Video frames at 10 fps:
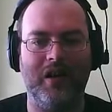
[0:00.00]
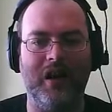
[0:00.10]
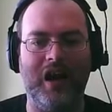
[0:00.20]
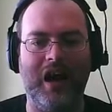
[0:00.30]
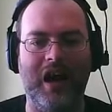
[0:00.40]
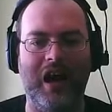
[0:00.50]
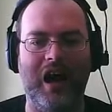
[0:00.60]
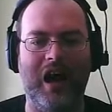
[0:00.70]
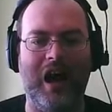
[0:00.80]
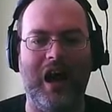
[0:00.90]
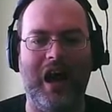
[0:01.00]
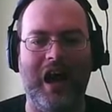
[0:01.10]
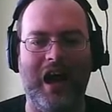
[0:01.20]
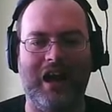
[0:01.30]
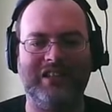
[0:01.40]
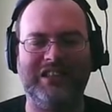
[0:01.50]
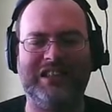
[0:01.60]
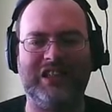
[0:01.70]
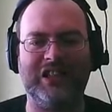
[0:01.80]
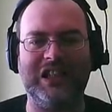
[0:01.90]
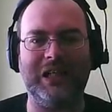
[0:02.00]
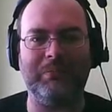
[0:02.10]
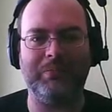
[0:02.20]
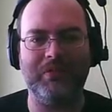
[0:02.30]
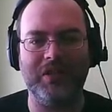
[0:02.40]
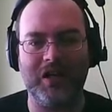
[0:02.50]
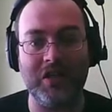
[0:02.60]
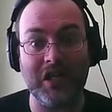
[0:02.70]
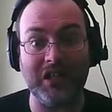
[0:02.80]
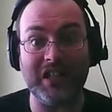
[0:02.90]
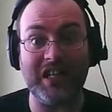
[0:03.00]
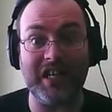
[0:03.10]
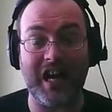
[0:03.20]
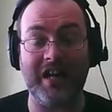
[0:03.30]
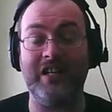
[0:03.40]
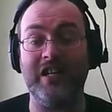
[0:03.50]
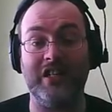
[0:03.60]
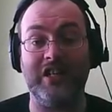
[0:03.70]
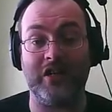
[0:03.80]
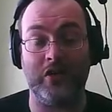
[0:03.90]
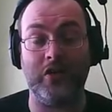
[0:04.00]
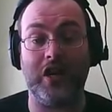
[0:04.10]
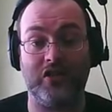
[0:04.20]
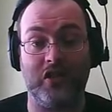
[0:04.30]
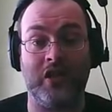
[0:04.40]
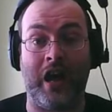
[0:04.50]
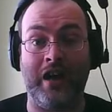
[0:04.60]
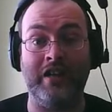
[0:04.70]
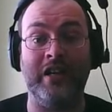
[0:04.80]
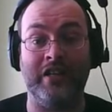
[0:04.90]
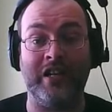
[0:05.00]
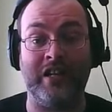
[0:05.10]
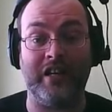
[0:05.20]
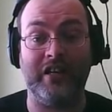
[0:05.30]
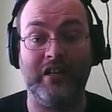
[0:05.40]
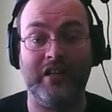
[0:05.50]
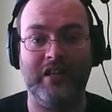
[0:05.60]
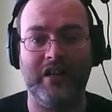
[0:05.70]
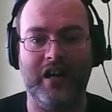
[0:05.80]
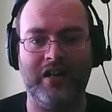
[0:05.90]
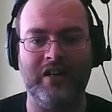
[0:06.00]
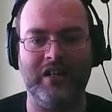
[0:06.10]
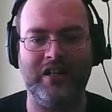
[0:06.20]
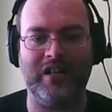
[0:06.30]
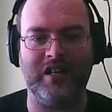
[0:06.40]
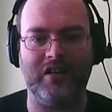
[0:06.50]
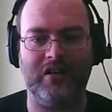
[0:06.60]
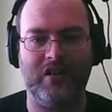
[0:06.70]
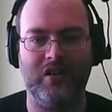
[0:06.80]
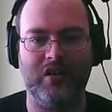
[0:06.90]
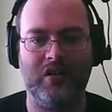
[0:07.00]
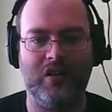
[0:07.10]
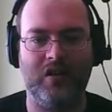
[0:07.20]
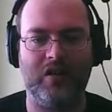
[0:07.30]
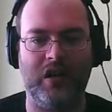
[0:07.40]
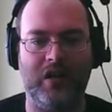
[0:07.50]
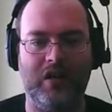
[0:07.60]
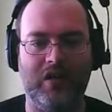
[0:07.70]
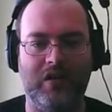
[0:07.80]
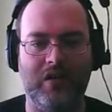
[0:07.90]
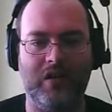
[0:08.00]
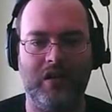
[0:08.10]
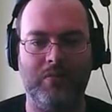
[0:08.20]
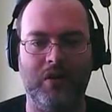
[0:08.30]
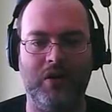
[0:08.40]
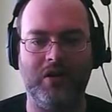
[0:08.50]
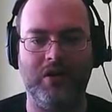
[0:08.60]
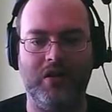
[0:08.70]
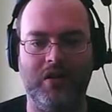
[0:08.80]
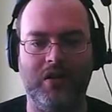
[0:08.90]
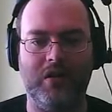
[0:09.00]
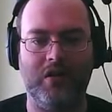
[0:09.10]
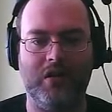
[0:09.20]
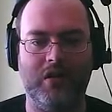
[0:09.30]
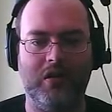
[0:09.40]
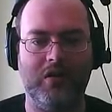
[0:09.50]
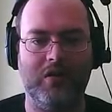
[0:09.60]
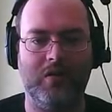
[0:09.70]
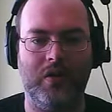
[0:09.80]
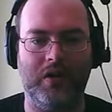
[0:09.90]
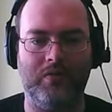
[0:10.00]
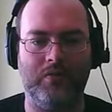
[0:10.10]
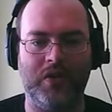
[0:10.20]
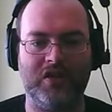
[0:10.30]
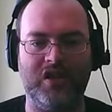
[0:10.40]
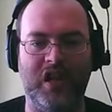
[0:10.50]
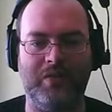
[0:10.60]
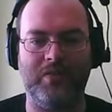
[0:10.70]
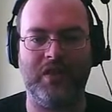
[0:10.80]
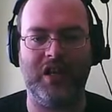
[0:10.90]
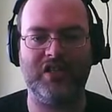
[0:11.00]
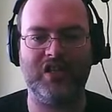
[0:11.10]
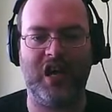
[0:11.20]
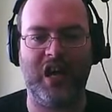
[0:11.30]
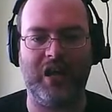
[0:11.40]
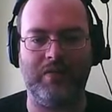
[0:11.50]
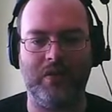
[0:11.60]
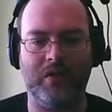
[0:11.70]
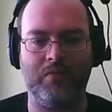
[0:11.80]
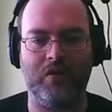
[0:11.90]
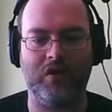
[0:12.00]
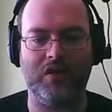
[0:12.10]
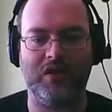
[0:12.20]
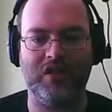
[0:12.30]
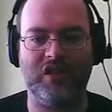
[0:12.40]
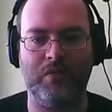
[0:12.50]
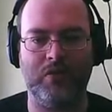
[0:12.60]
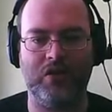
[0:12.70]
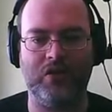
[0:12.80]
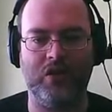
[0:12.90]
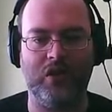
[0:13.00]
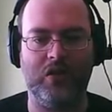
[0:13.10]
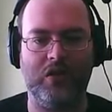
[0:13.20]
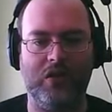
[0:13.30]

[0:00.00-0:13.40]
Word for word: Ah! Uh, crap! Nearly did it! I nearly did it, you guys uh, I nearly did it. I nearly did it. Okay. Come on. Right, this time, this time, come on, this time we can do it.